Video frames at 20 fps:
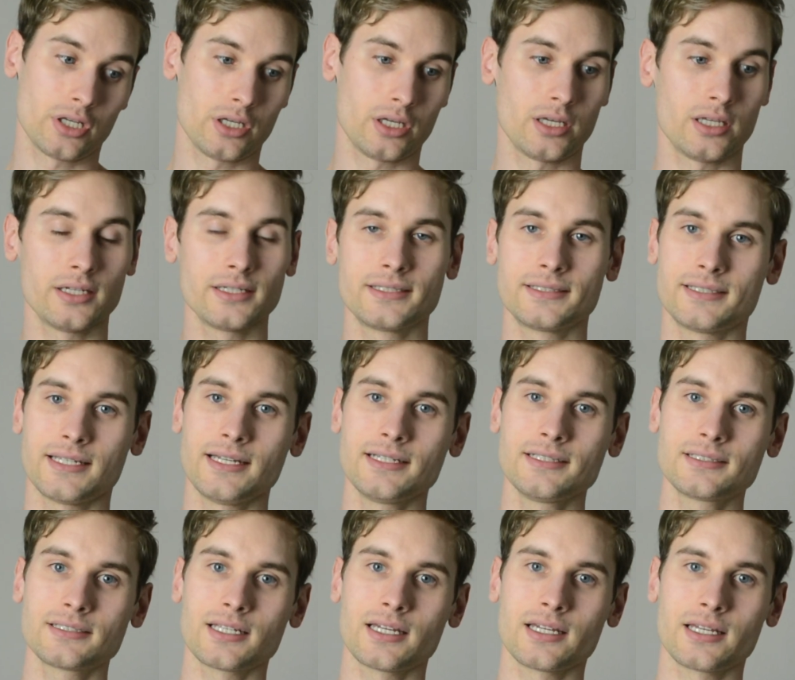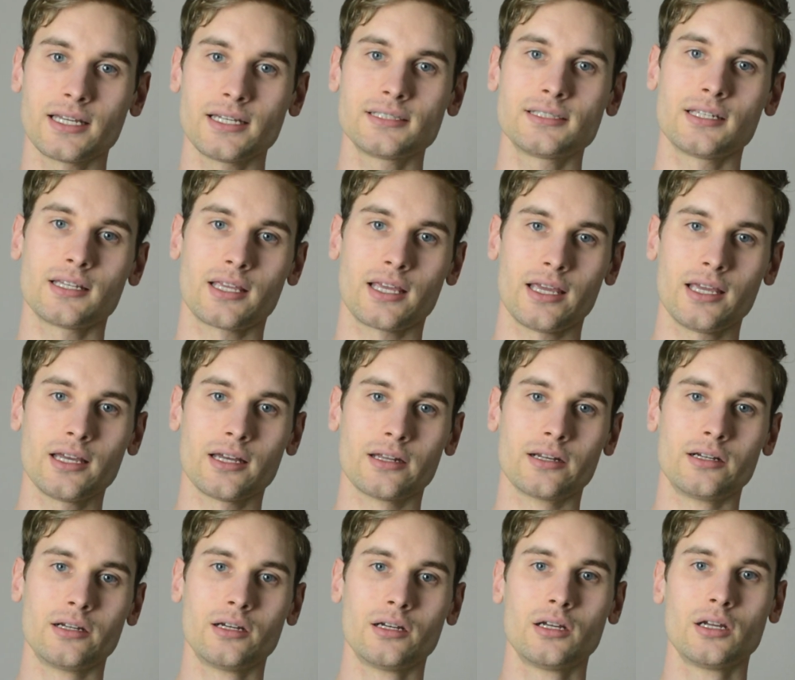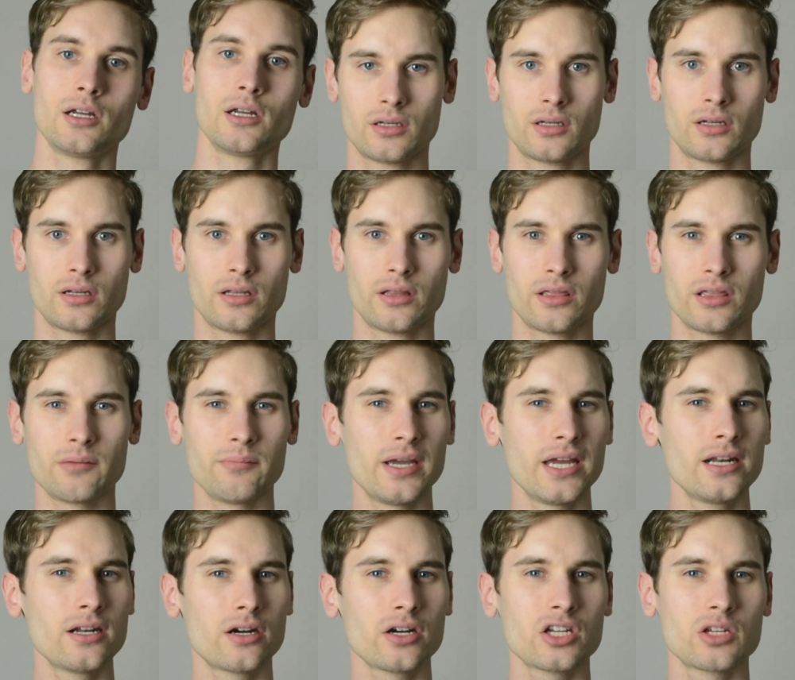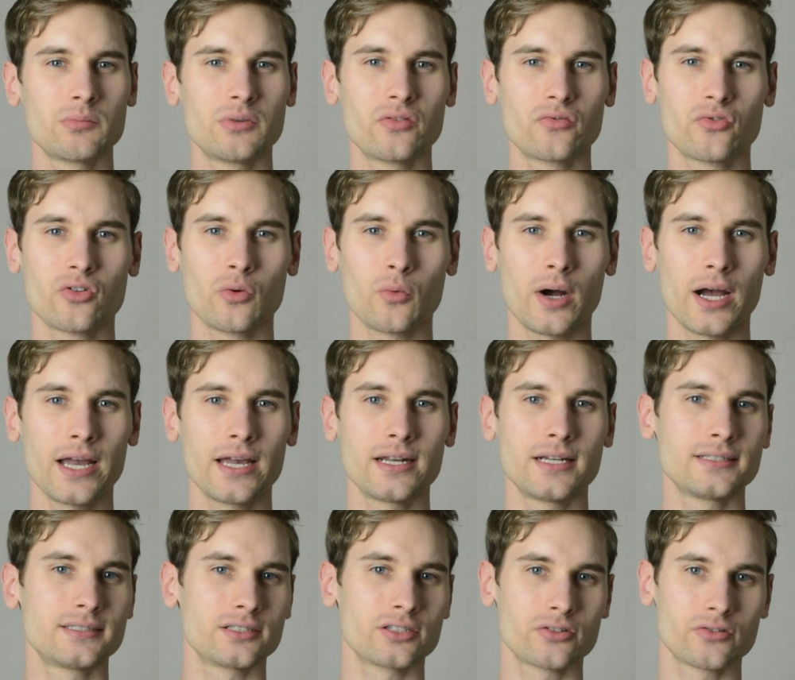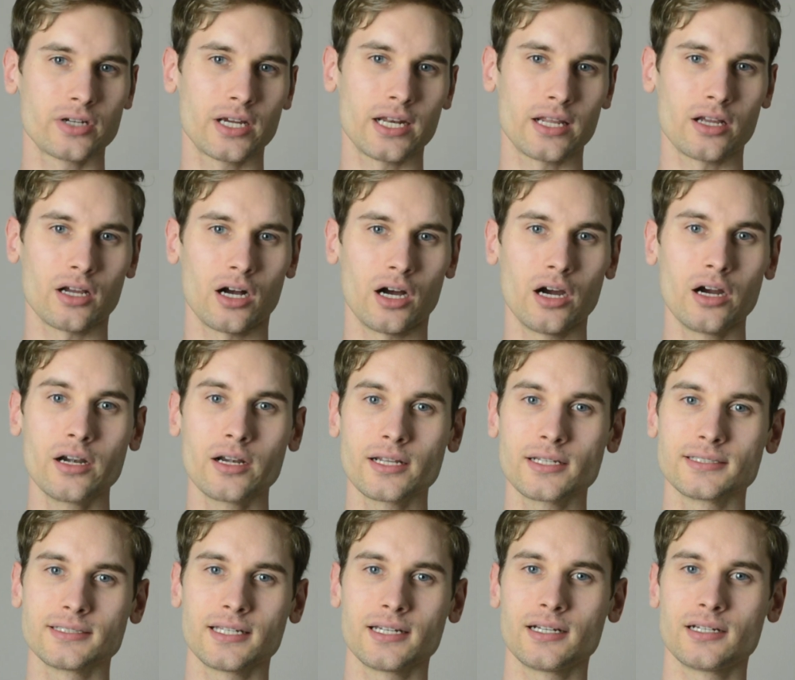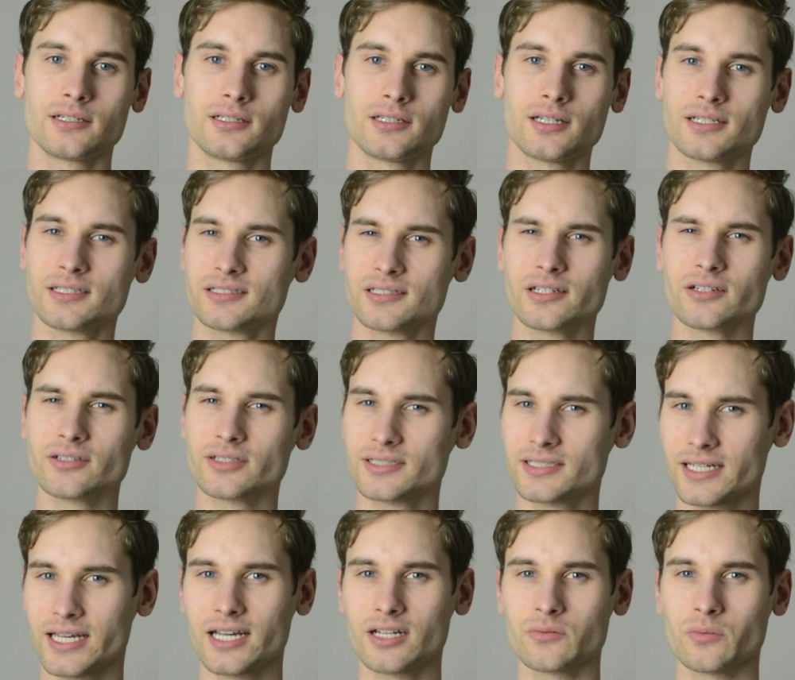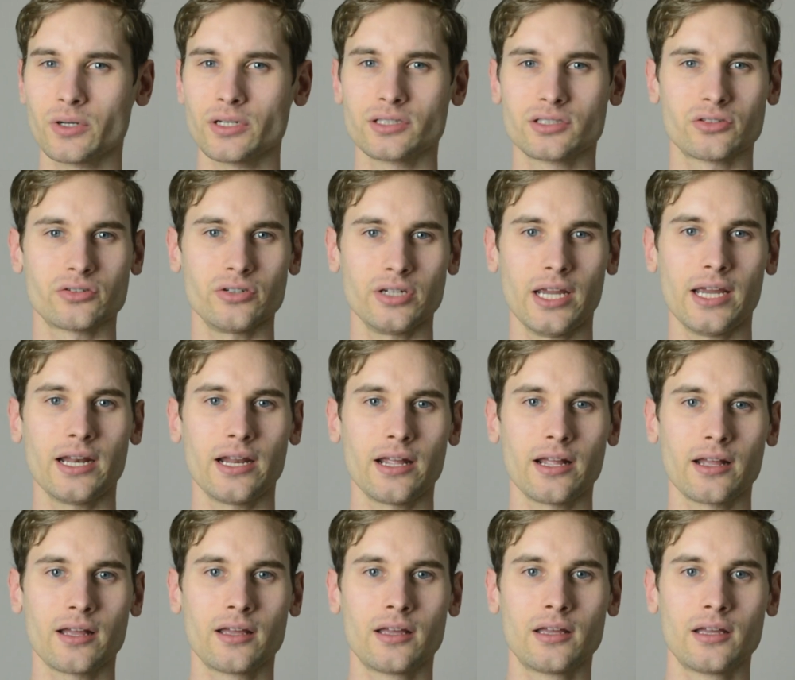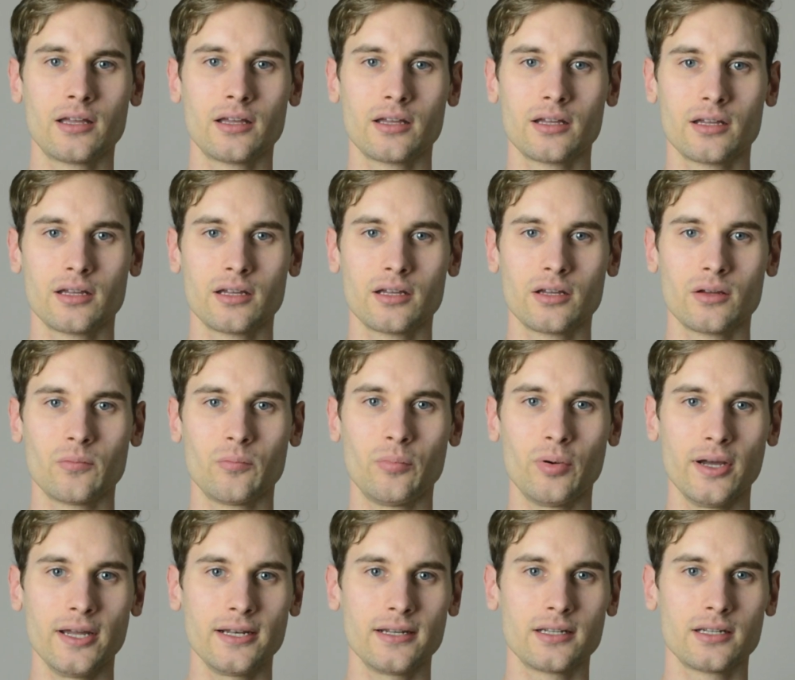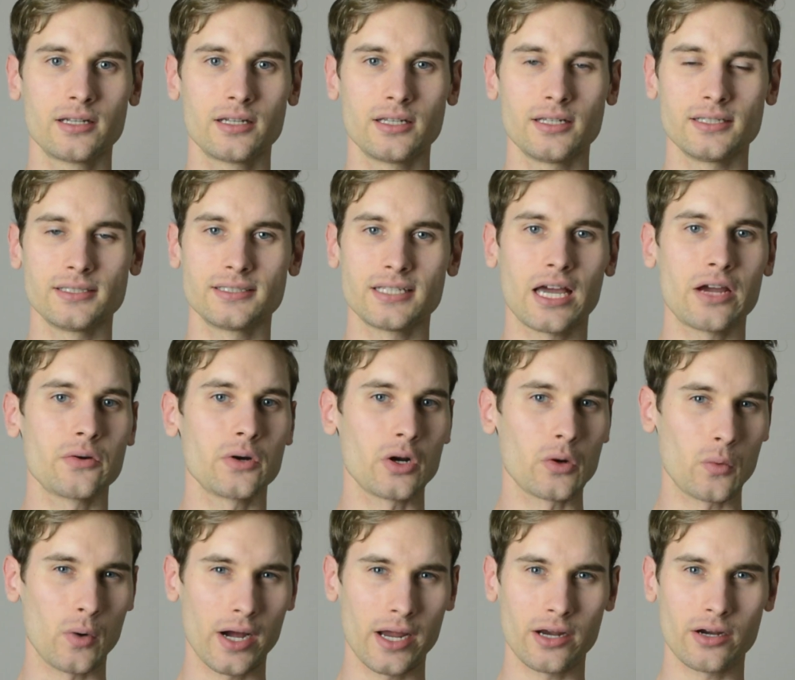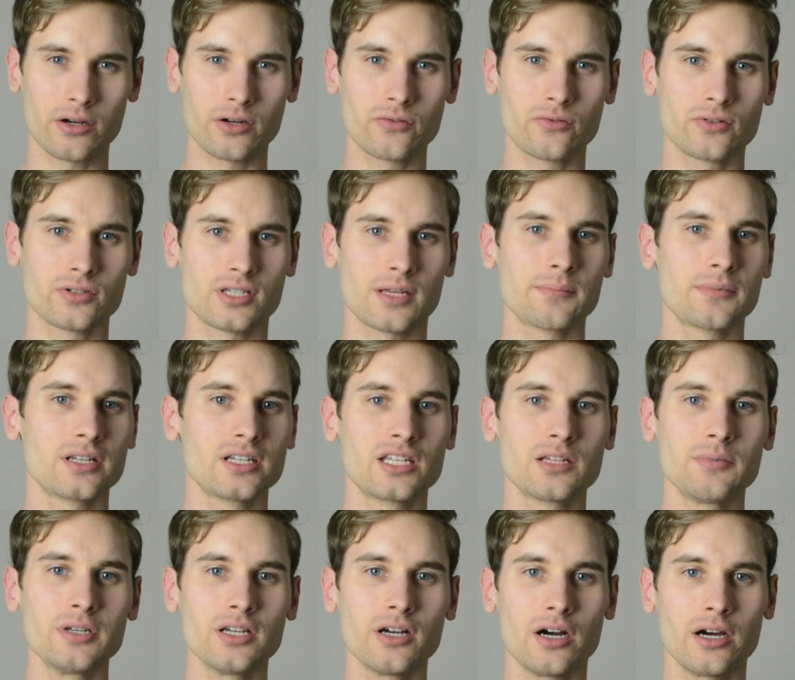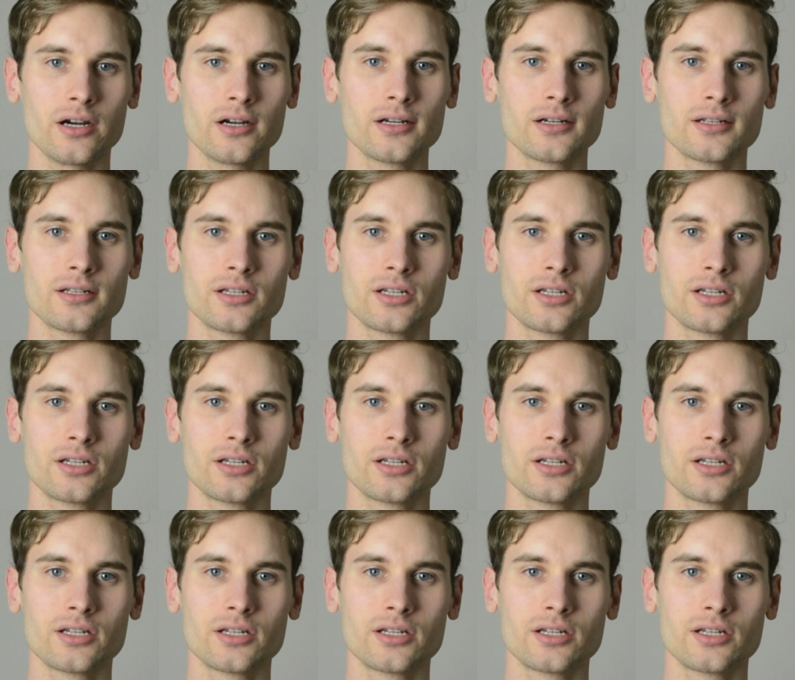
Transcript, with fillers: In a sense, I guess it can. The main argument for why it isn't creating art is that it doesn't understand what it's creating. But is that required for something to be art?